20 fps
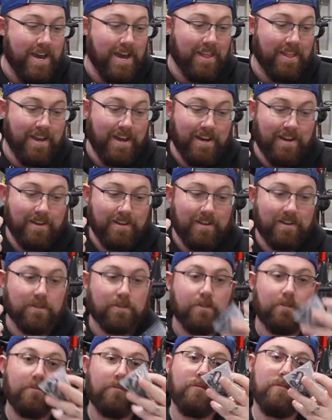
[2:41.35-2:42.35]
And then
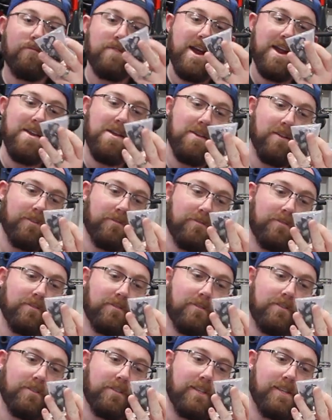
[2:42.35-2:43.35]
there's another
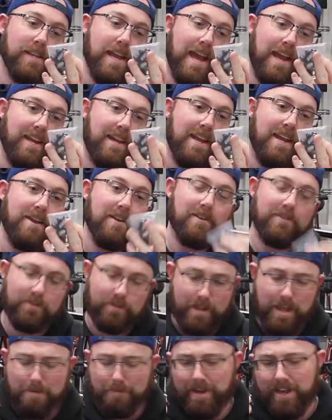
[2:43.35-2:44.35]
set in here.
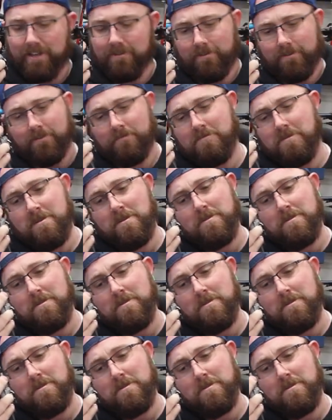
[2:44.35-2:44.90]
So that means,